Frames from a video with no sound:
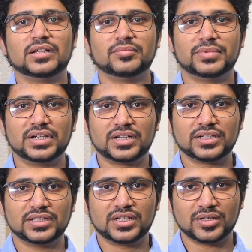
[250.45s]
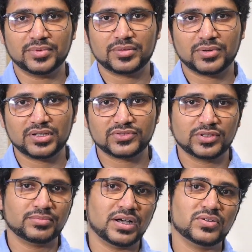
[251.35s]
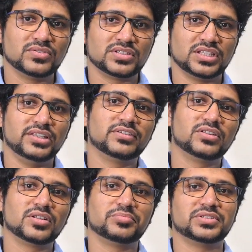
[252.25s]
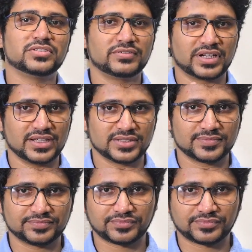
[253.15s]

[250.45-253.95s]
But the rubber balls will bounce even on a pitch of grass.